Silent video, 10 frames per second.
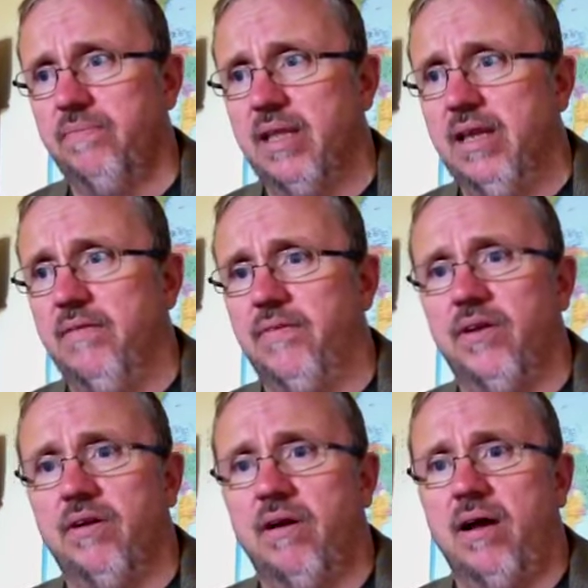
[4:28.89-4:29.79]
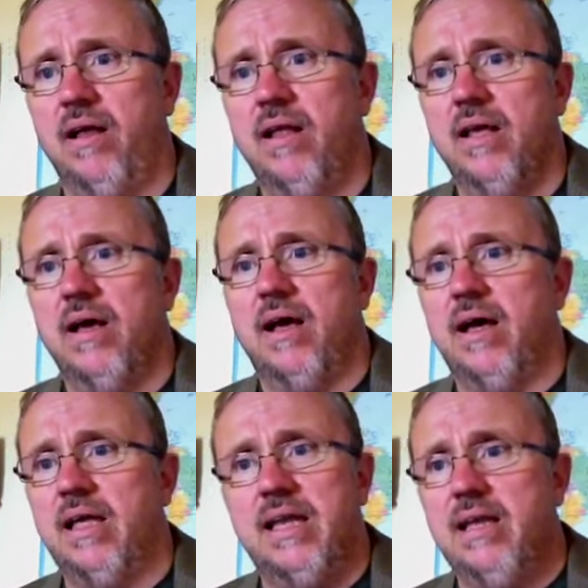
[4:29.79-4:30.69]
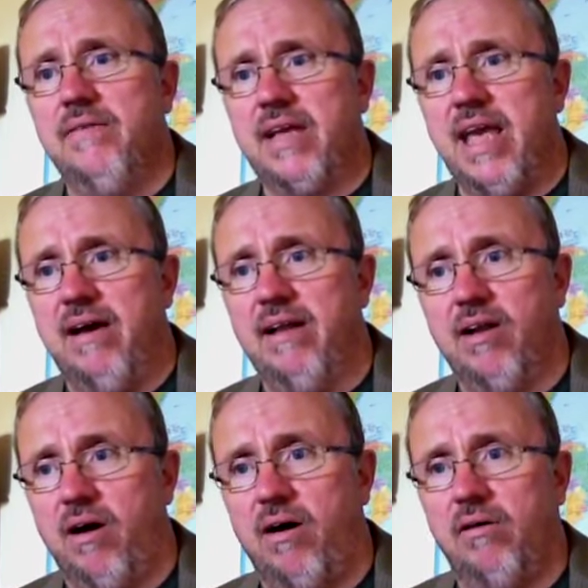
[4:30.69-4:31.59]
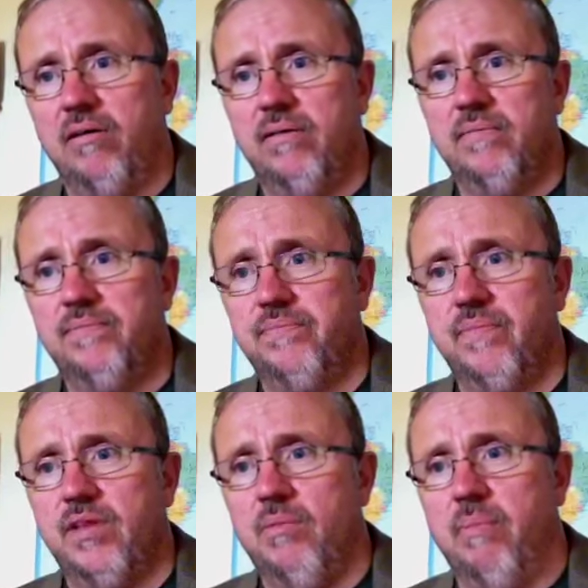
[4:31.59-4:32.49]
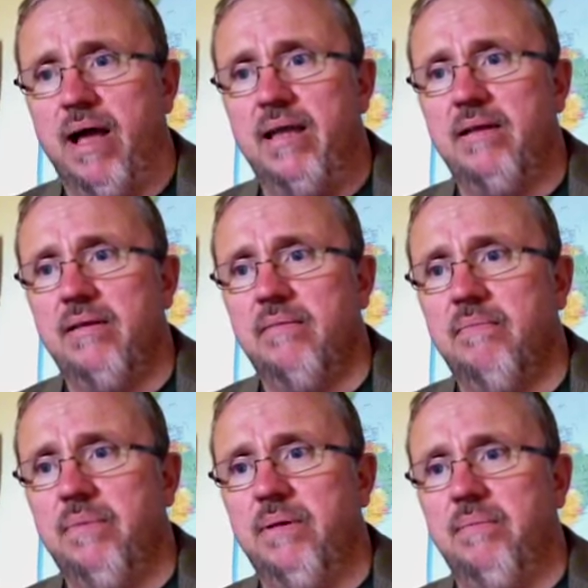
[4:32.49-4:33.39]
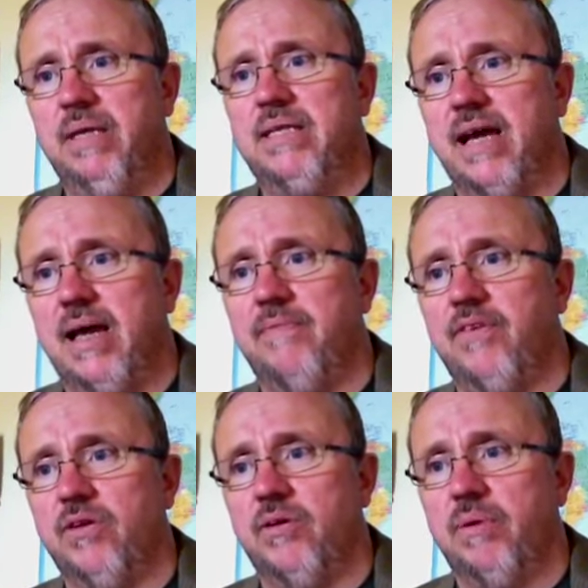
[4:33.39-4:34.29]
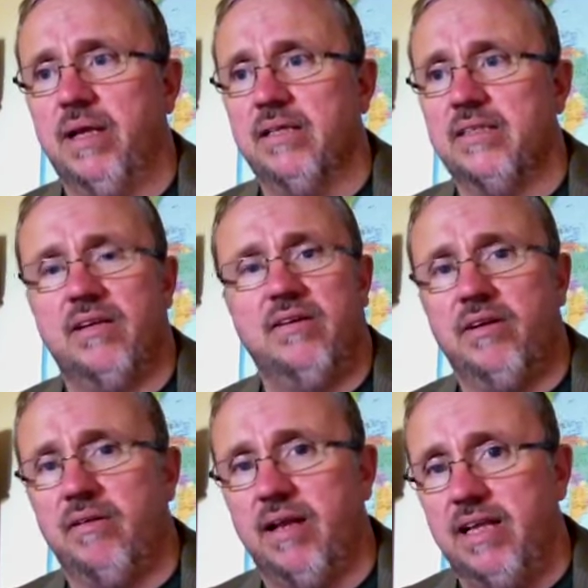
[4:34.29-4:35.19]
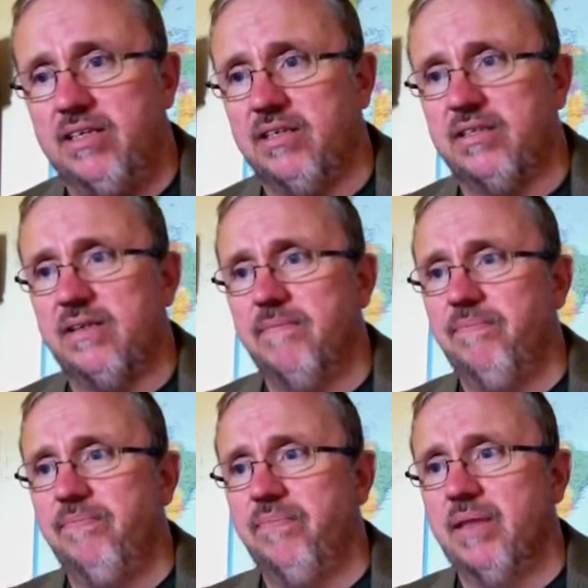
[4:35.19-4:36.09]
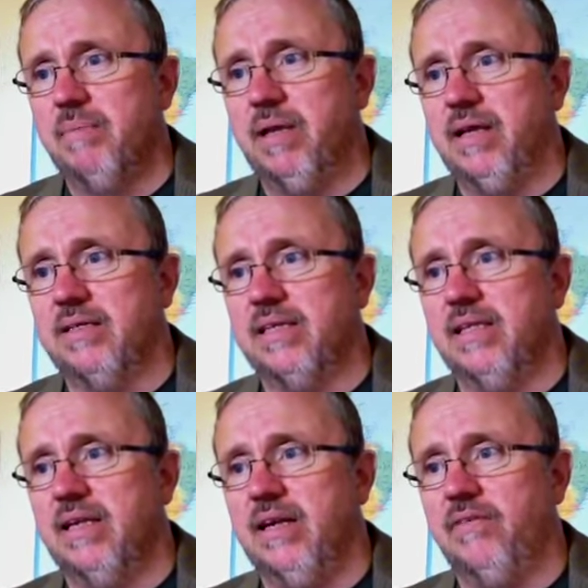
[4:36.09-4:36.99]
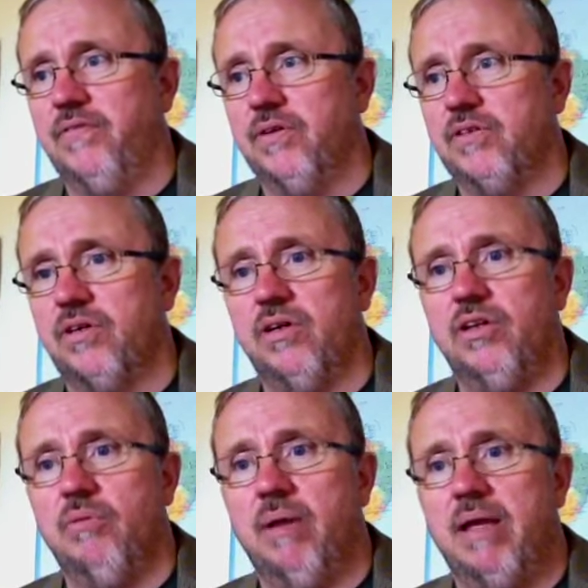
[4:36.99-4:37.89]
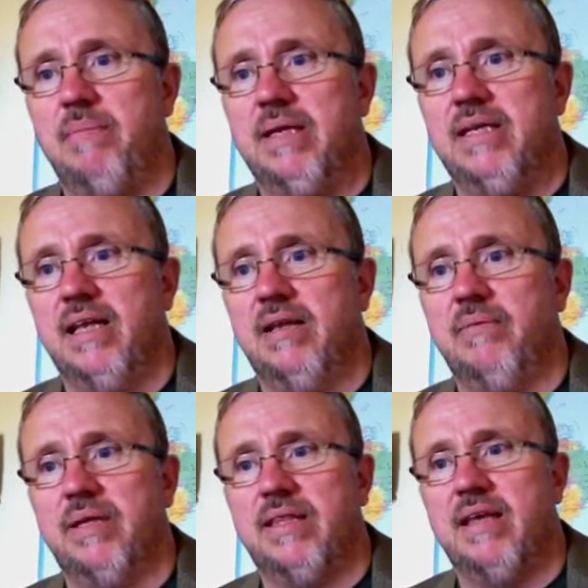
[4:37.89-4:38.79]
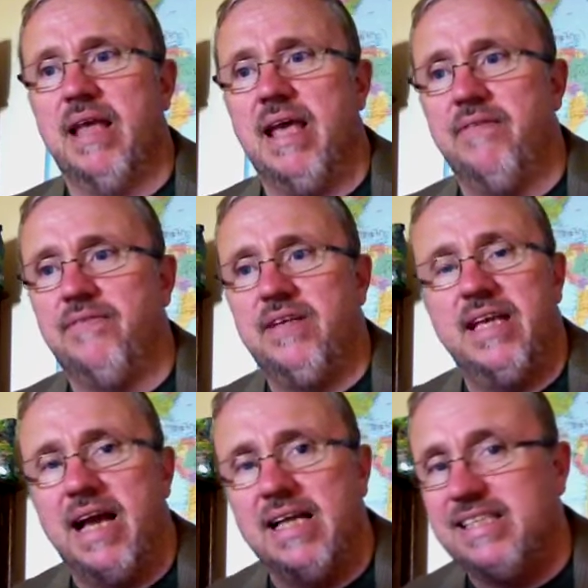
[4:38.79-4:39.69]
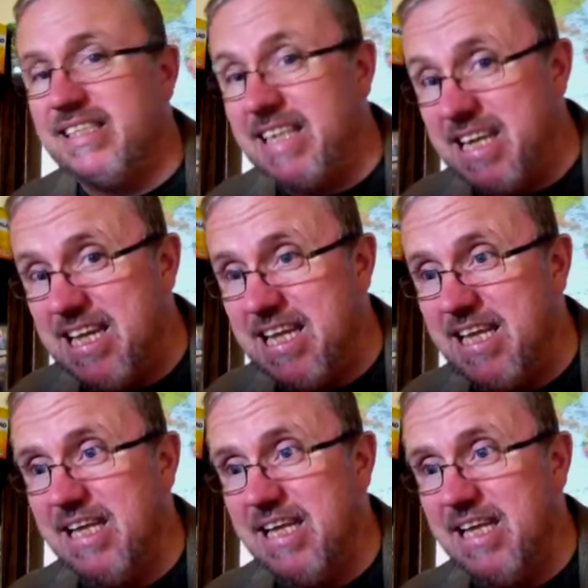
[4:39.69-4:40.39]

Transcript: And if you're on any of account at all, you might be time for you to reconsider your allegiance because in the near future you may be dealing with the FDIC